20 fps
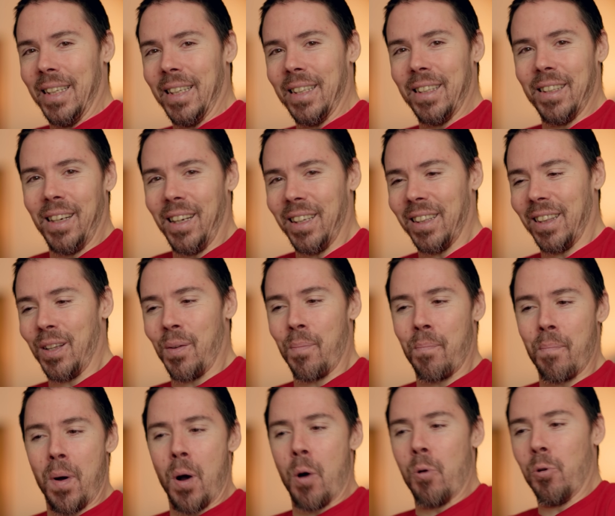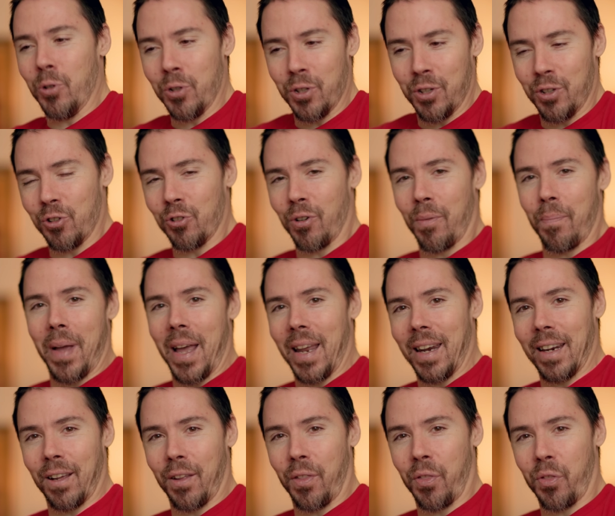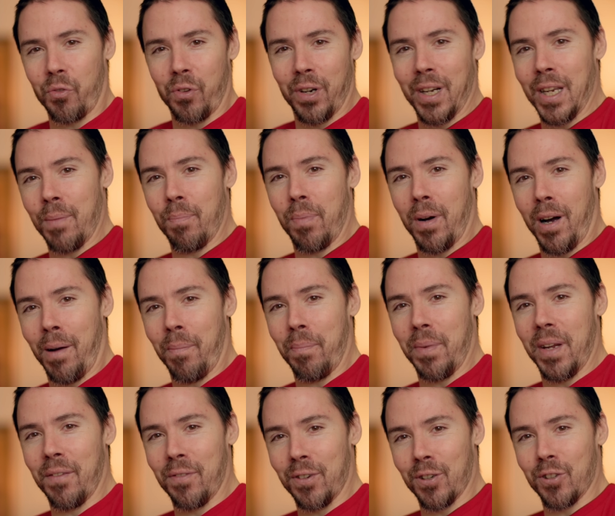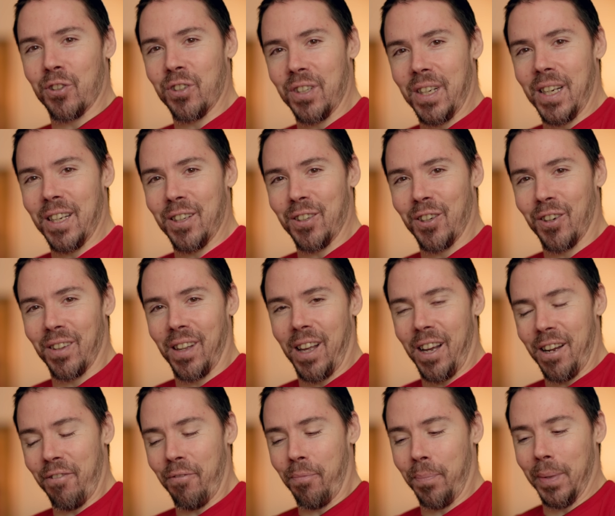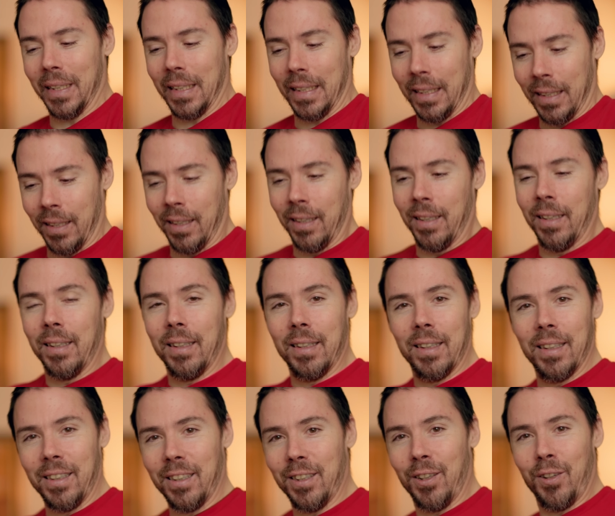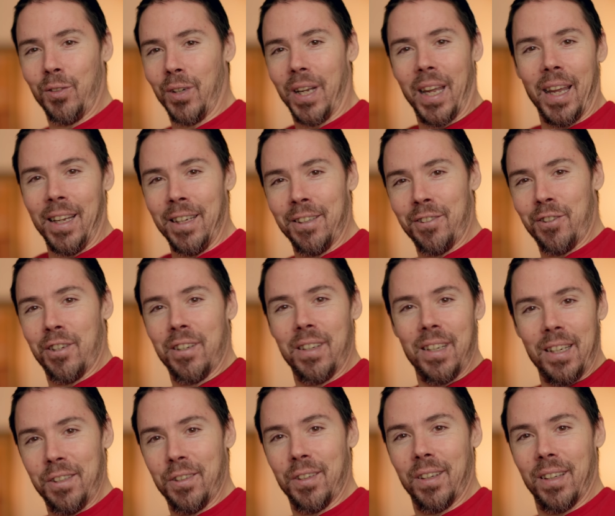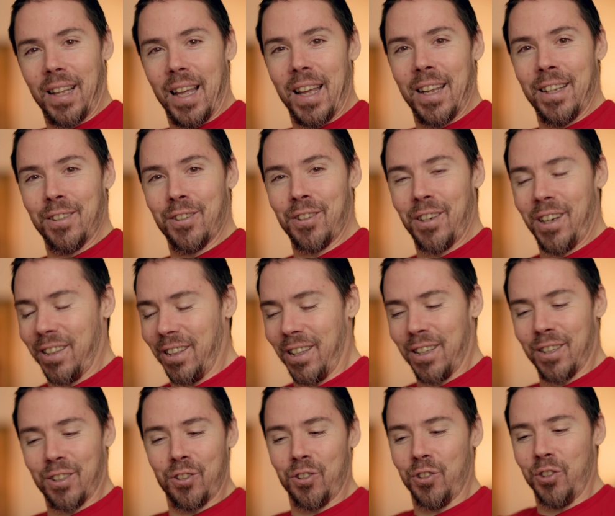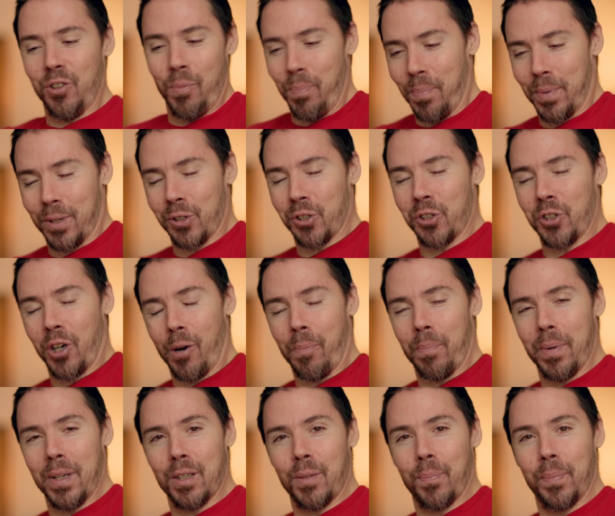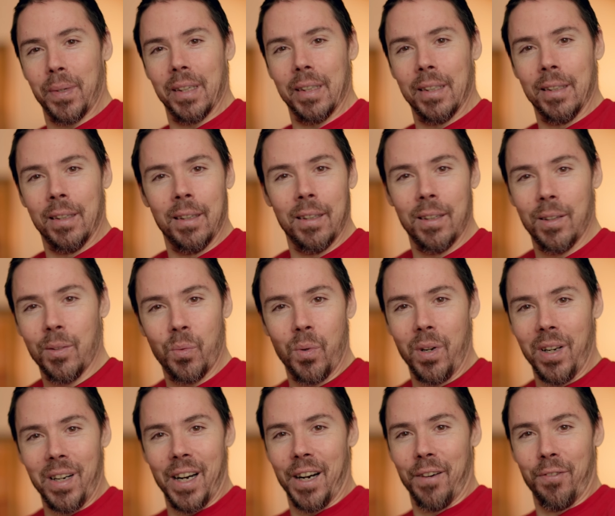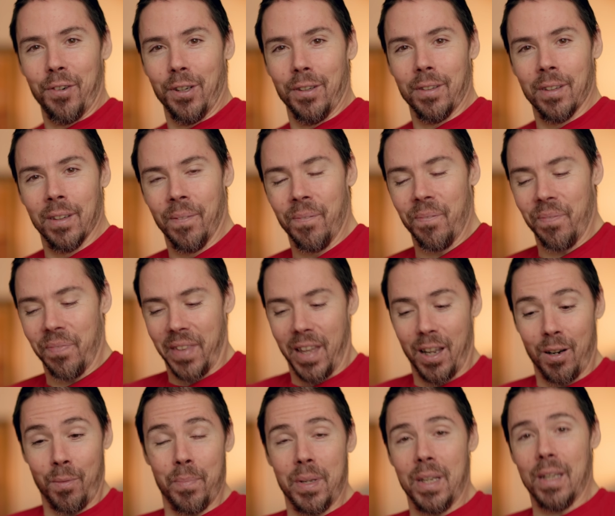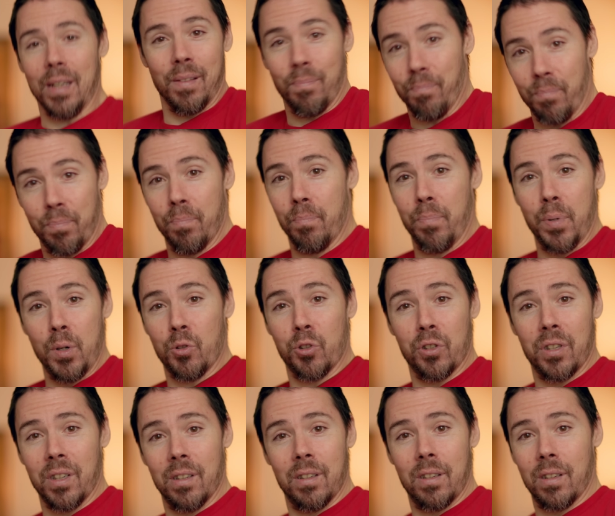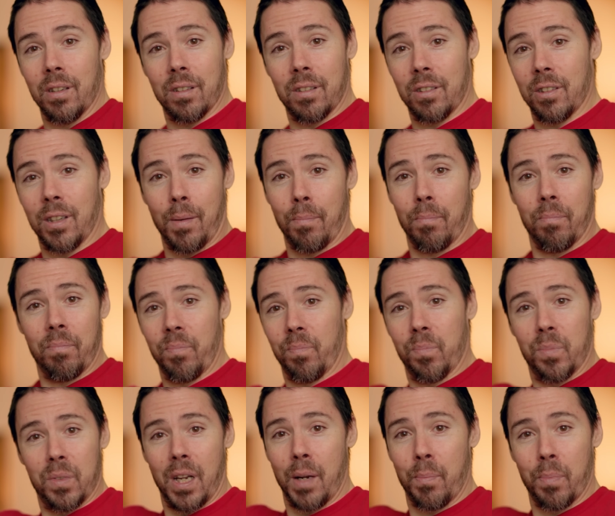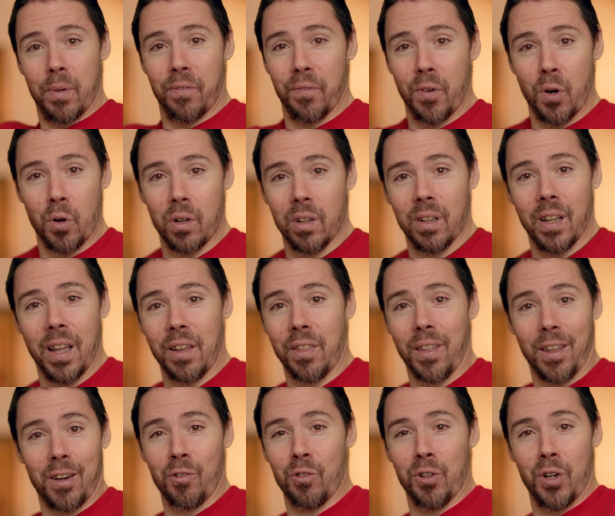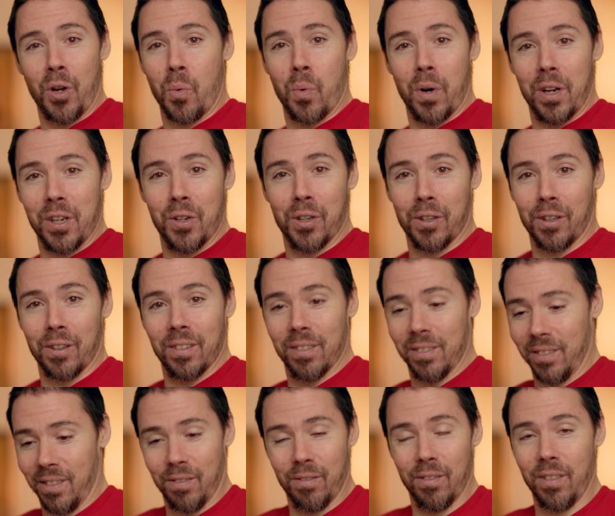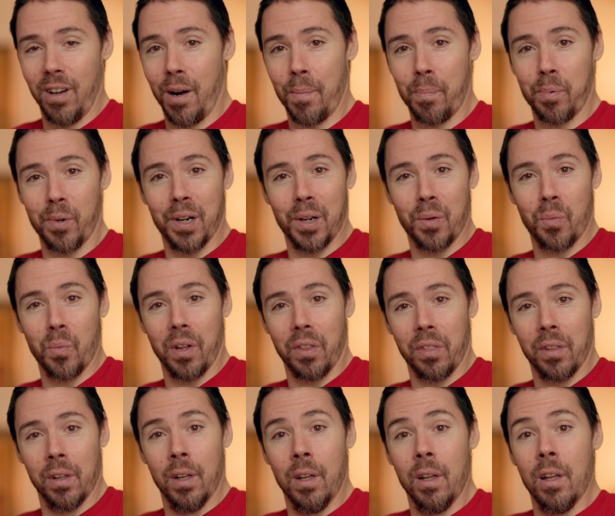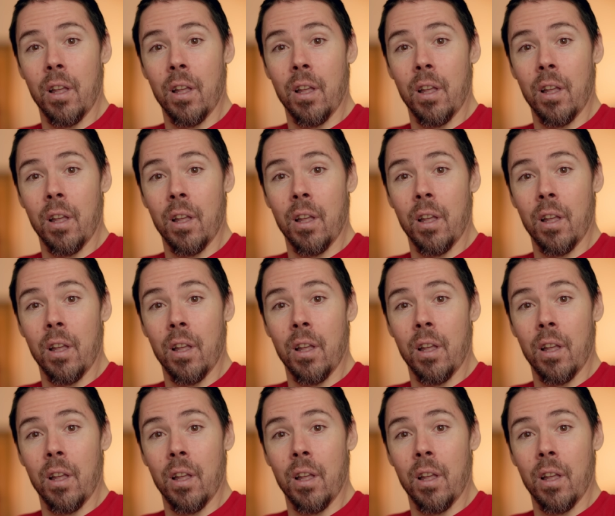It's not the most dramatic three D pop you ever seen in your life, but it's okay. It's a decent lens. Not the super sharpest, but whatever. That'll be boosted to some type of focal length. I don't know what you're operating with.